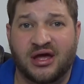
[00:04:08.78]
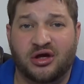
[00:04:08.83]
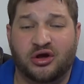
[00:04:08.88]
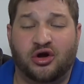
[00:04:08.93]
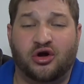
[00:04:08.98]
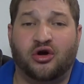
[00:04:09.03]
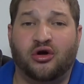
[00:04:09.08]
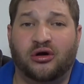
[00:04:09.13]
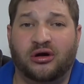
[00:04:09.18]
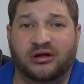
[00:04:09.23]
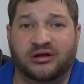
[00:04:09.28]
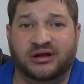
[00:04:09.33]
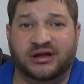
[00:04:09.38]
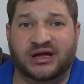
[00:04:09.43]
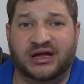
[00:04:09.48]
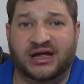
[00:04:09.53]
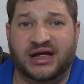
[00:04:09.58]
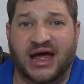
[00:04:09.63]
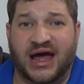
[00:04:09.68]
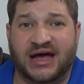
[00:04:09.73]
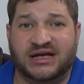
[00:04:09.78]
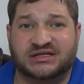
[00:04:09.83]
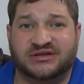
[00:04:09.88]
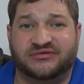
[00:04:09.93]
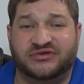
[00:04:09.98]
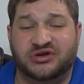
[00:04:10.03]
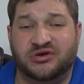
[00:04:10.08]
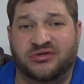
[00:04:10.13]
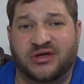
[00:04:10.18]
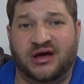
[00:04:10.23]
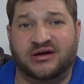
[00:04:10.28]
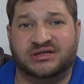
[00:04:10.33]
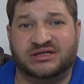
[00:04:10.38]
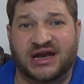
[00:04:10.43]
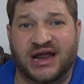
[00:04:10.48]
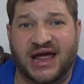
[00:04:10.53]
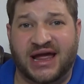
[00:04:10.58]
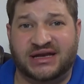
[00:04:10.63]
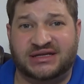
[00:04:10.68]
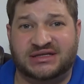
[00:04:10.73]
Currently, as of
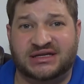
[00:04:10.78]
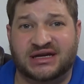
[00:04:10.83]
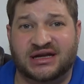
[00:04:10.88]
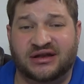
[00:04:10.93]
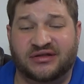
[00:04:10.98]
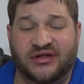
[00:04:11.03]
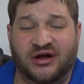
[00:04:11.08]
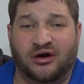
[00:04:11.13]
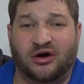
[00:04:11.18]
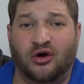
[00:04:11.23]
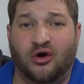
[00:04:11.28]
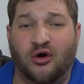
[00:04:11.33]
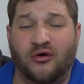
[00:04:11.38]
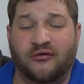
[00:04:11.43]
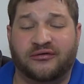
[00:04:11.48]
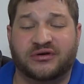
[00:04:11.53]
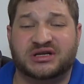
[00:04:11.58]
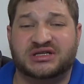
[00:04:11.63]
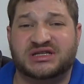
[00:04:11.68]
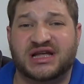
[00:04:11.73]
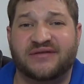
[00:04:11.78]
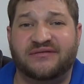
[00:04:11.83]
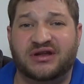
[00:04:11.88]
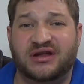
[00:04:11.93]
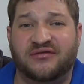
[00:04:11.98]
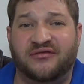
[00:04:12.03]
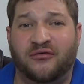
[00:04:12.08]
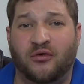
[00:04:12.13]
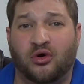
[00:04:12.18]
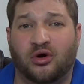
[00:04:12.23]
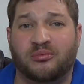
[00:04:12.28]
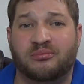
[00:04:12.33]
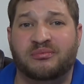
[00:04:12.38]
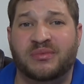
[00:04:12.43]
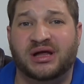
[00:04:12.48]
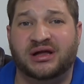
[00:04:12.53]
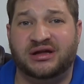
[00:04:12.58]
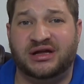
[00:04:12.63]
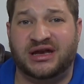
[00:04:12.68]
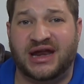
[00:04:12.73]
2018, there are over 74
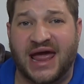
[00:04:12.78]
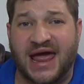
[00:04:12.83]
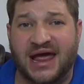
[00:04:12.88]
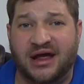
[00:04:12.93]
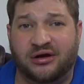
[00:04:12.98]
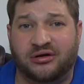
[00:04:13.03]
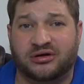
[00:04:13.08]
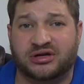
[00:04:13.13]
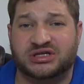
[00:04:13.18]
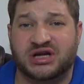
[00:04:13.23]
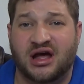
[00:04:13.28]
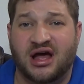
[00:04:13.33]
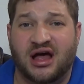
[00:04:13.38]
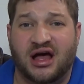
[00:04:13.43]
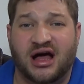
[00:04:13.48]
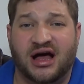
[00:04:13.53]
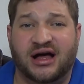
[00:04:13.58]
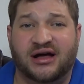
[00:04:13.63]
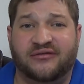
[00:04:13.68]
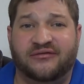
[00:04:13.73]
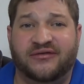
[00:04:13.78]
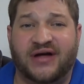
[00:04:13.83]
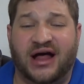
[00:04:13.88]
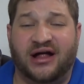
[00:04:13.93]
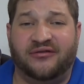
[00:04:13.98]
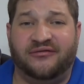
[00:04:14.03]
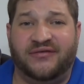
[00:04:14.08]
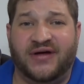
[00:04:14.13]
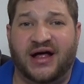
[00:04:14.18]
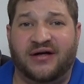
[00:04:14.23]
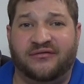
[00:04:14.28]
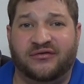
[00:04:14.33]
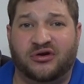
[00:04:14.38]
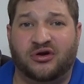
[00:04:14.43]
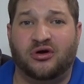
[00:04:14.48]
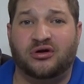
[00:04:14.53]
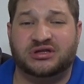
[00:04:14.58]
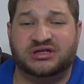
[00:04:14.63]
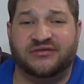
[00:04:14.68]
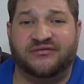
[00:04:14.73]
million acres of alfalfa
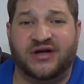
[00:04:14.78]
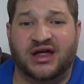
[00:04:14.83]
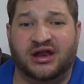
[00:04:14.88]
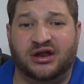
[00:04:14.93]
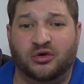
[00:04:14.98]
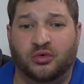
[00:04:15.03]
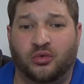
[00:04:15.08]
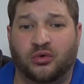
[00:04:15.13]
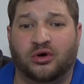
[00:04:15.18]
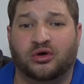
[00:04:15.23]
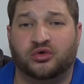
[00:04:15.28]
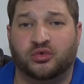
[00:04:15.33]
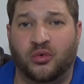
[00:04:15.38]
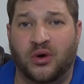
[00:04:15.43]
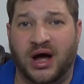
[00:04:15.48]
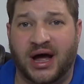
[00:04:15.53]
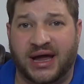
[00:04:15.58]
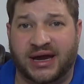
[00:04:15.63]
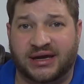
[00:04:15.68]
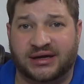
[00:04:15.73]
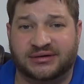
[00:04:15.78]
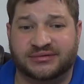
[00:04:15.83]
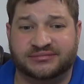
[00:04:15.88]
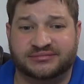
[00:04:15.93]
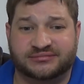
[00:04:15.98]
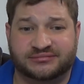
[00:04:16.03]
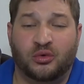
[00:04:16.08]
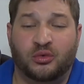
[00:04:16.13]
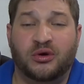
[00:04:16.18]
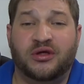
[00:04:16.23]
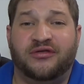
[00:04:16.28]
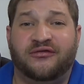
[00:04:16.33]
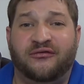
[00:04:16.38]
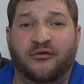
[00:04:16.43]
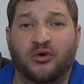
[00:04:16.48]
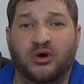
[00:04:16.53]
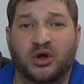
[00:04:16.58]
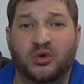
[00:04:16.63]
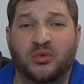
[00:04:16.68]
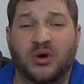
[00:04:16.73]
cultivated worldwide, with
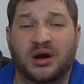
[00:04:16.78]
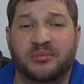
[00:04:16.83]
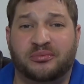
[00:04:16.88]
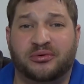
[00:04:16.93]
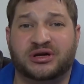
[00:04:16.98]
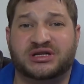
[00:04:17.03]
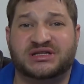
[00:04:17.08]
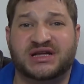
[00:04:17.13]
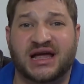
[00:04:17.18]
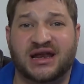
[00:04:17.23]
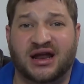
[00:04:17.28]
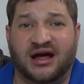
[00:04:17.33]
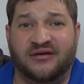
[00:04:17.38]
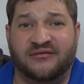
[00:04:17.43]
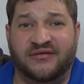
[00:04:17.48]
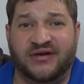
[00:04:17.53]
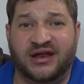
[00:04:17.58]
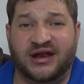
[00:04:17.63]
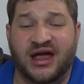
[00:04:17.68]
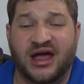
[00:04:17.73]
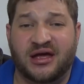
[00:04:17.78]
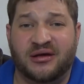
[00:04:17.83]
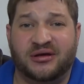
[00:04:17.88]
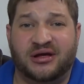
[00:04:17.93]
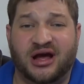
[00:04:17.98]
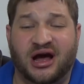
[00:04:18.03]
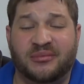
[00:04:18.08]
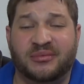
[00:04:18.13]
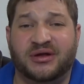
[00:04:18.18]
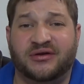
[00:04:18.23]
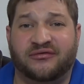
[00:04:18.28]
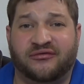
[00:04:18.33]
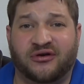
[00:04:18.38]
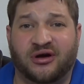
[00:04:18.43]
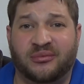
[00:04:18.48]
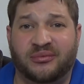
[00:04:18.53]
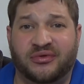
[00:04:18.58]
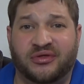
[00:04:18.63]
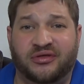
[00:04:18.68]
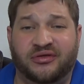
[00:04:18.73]
41% of it coming
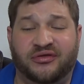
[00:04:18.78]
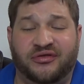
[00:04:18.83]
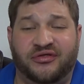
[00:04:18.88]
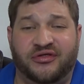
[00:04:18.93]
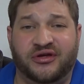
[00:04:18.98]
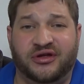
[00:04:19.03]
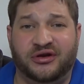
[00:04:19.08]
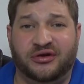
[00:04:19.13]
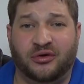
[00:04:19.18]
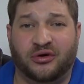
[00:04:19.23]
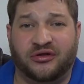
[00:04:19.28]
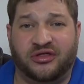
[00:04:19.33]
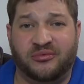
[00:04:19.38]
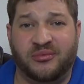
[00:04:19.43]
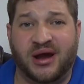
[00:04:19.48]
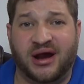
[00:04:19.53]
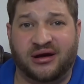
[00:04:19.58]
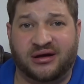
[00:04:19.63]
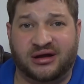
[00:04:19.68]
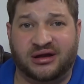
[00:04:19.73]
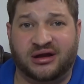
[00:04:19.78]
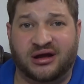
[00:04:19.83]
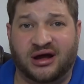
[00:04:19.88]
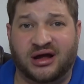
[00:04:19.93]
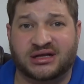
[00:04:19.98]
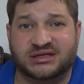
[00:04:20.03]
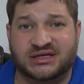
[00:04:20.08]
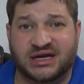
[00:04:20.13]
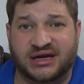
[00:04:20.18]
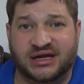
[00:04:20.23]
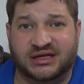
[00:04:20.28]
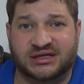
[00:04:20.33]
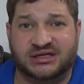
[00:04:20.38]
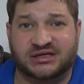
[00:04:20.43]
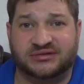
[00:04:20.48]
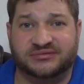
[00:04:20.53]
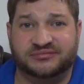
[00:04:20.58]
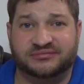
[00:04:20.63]
from the North American continent.